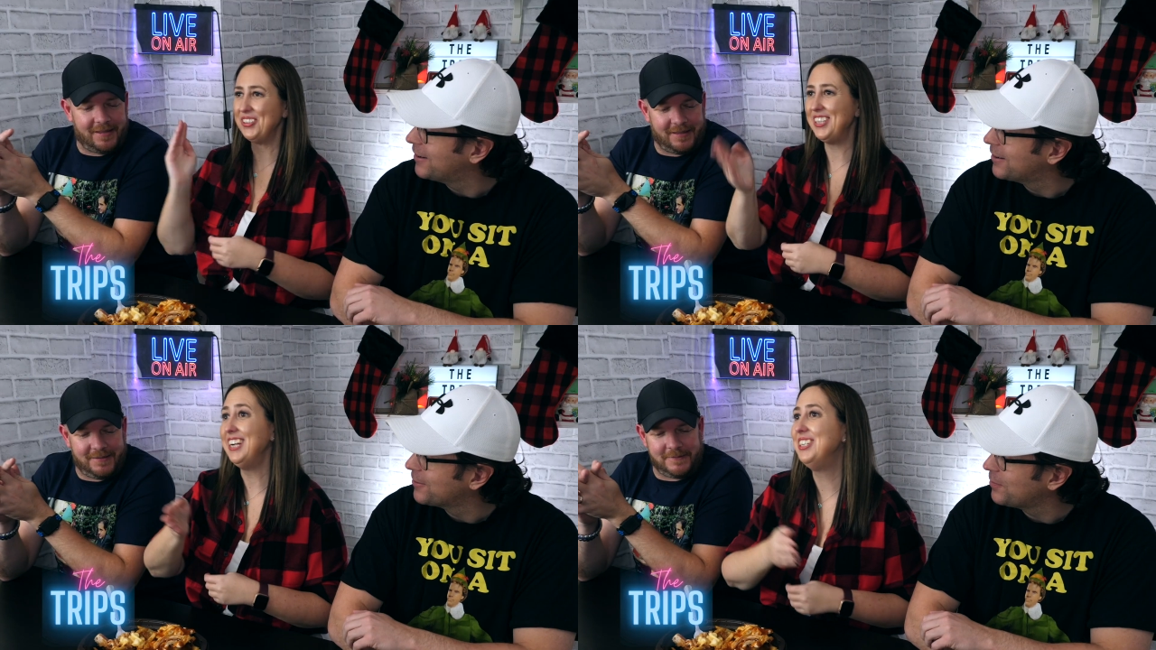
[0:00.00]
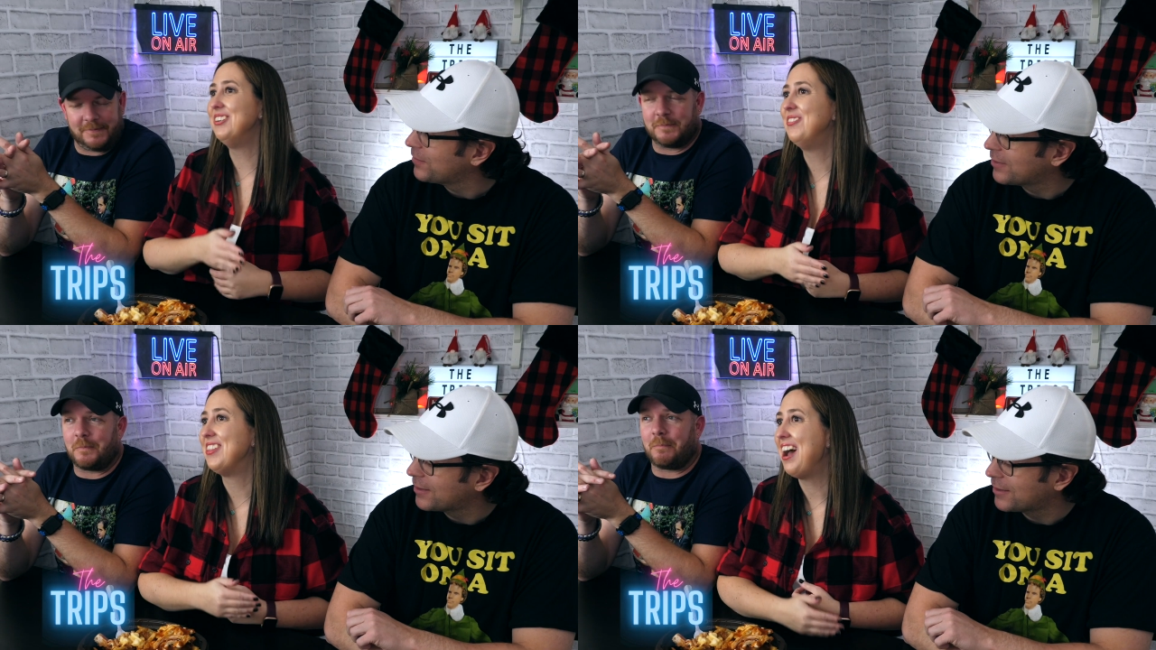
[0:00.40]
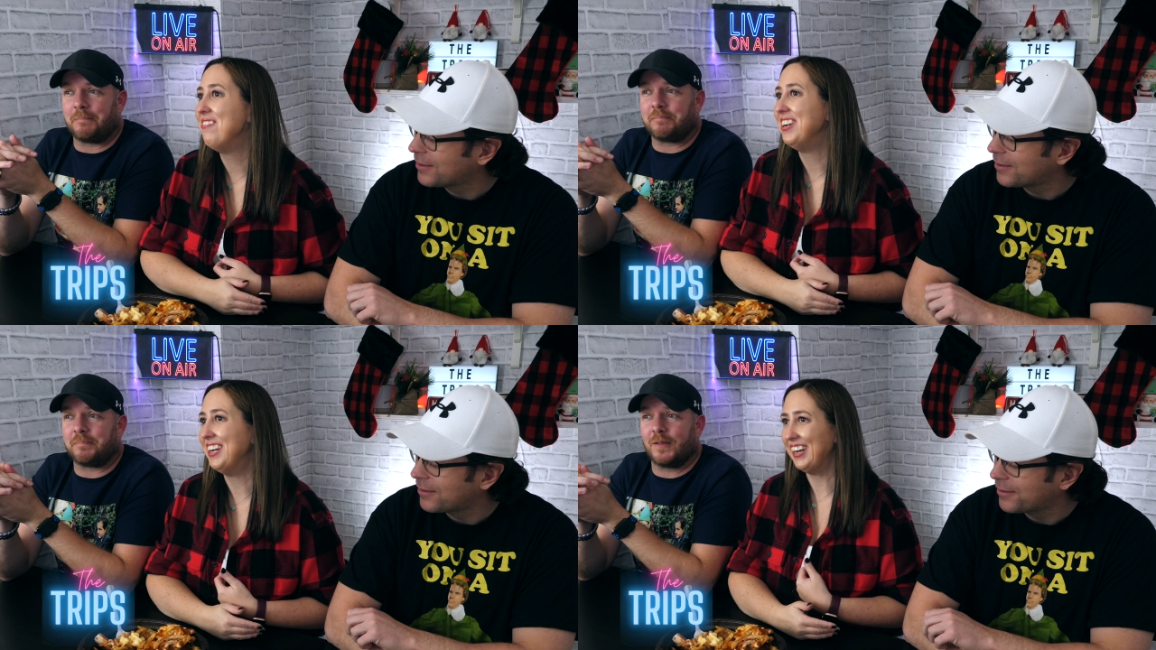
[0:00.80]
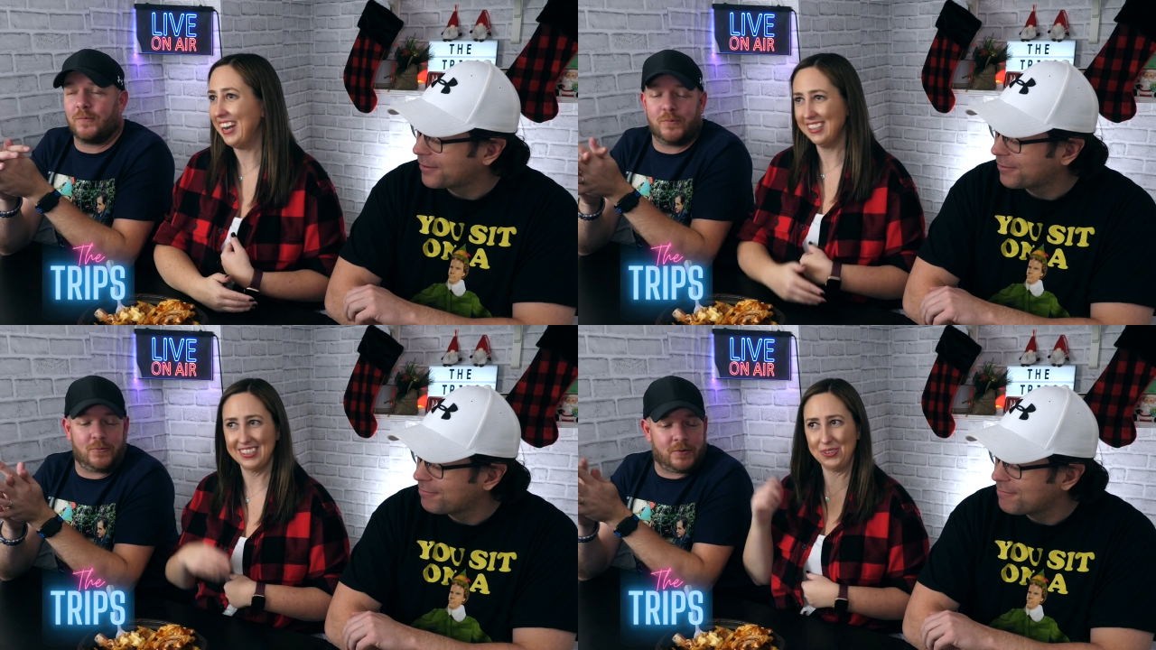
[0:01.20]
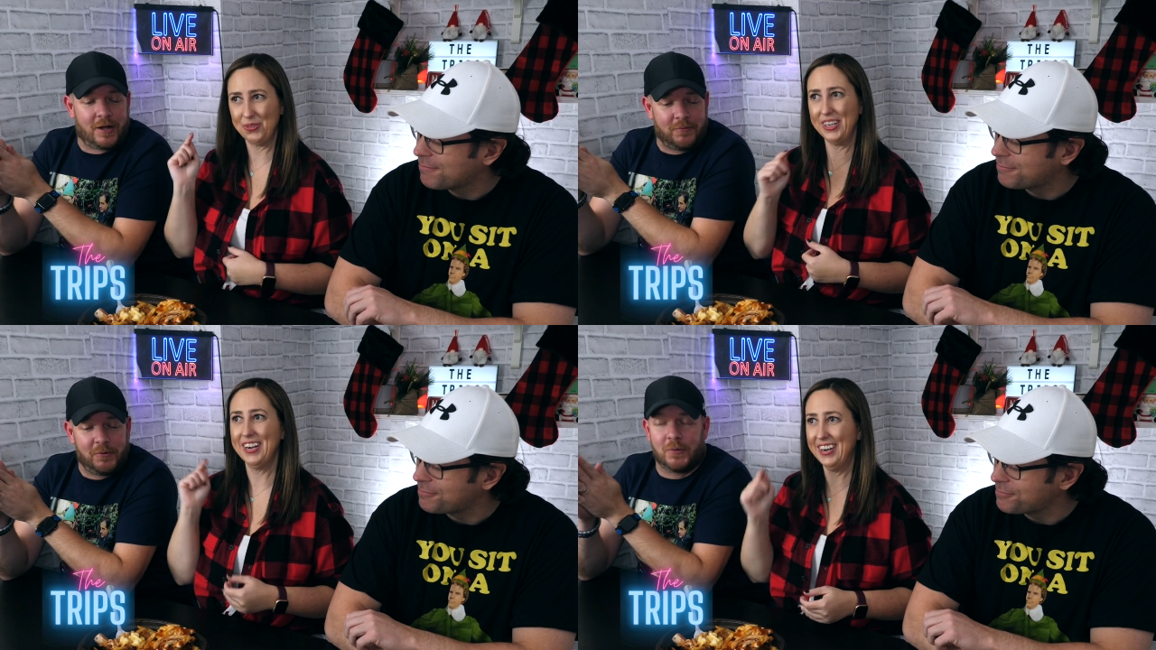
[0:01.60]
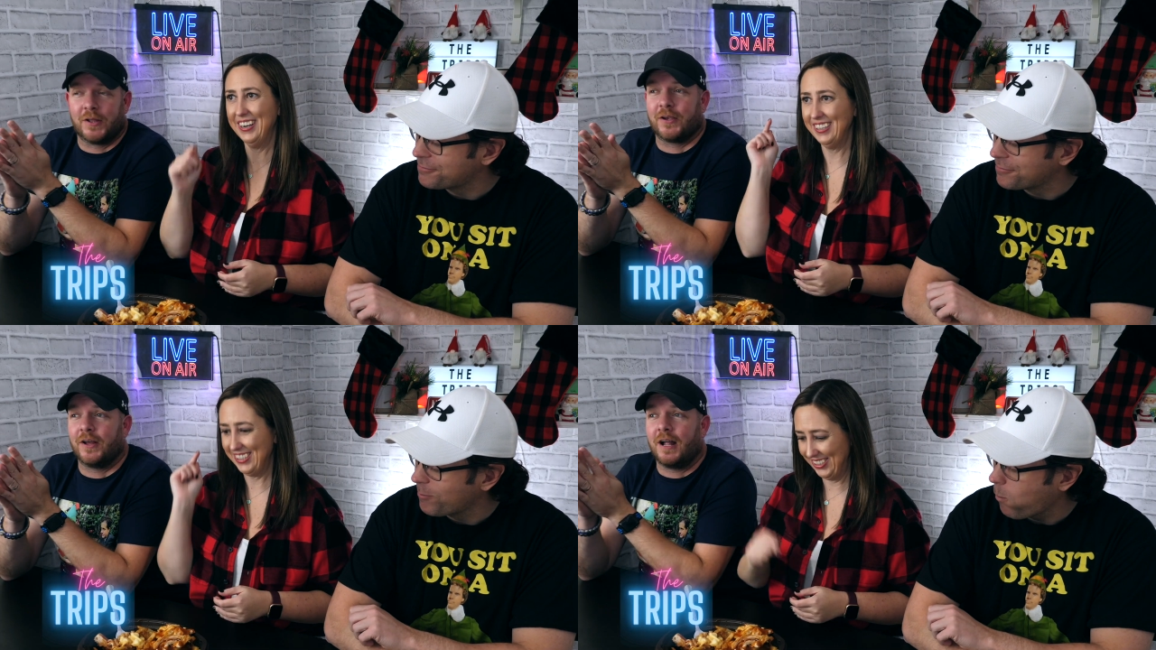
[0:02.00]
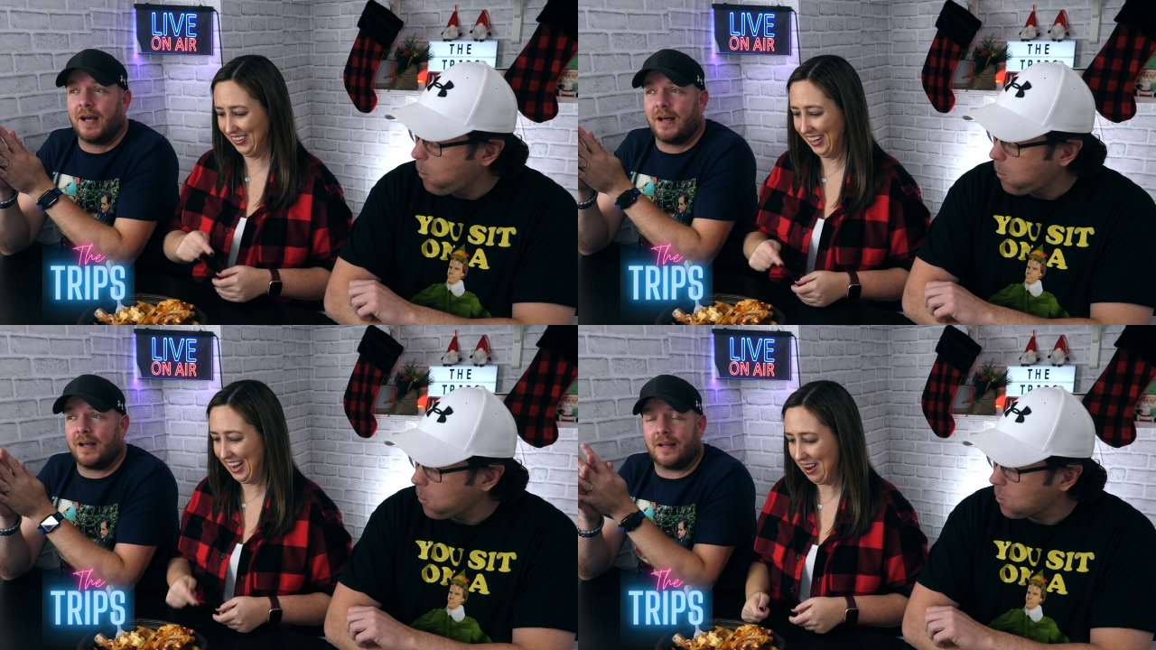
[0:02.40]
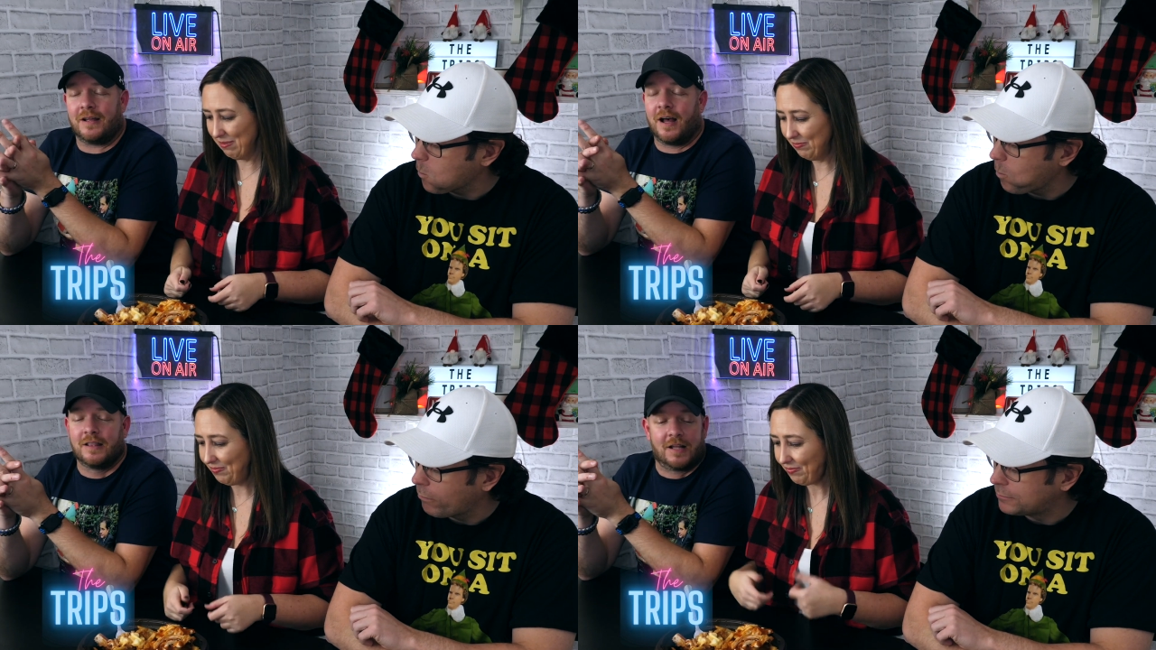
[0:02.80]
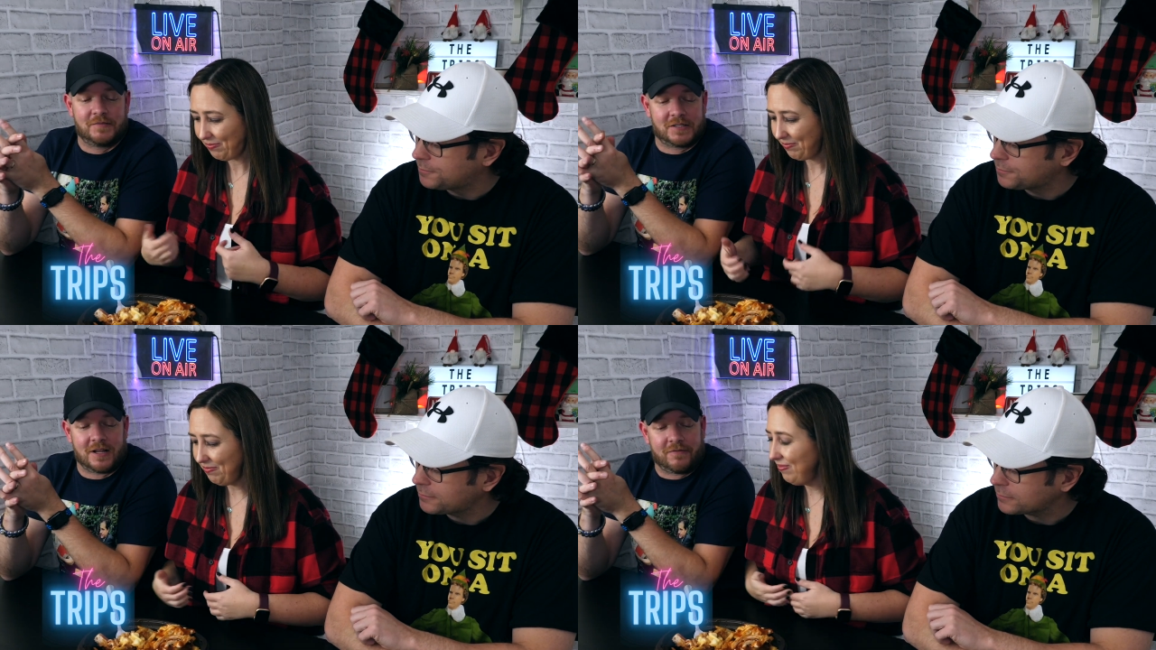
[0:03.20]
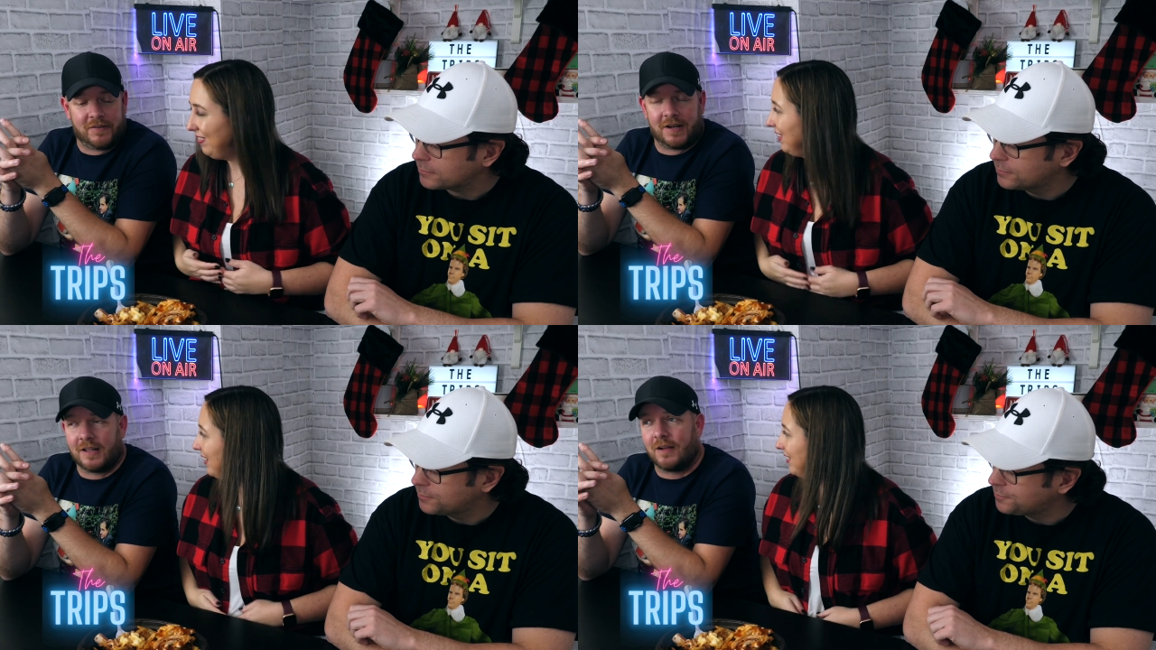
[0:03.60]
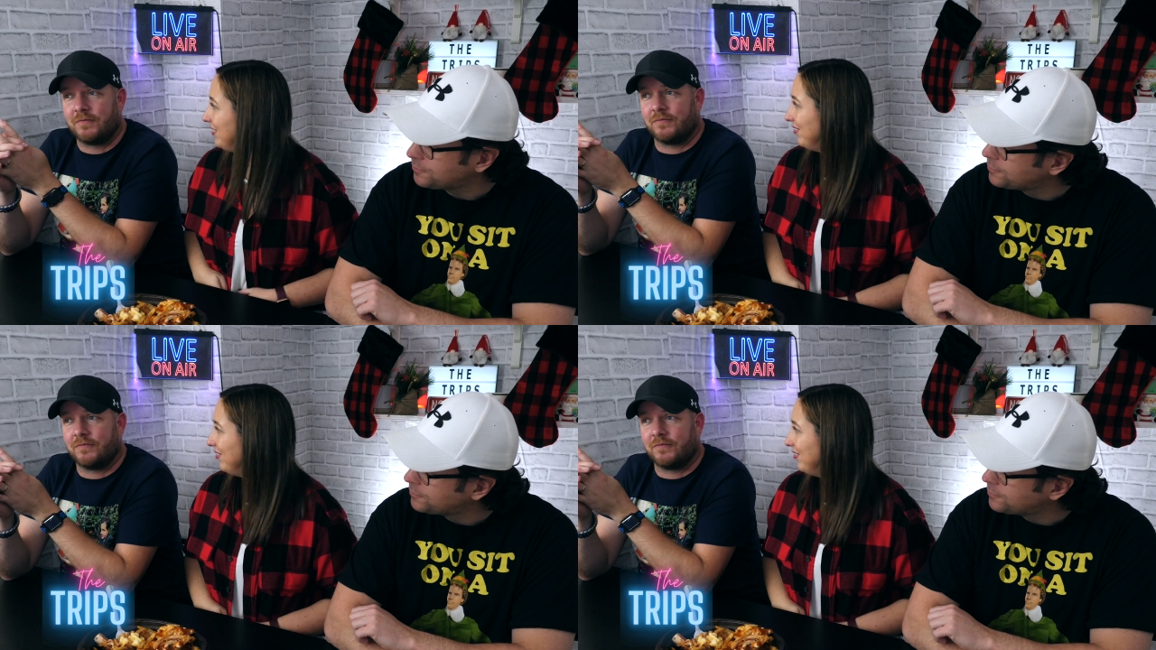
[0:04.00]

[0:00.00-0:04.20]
Speaker 1: stay tuned for that video, guys. Ooh, that would
Speaker 2: be really good. Uh, I love stuffing. I love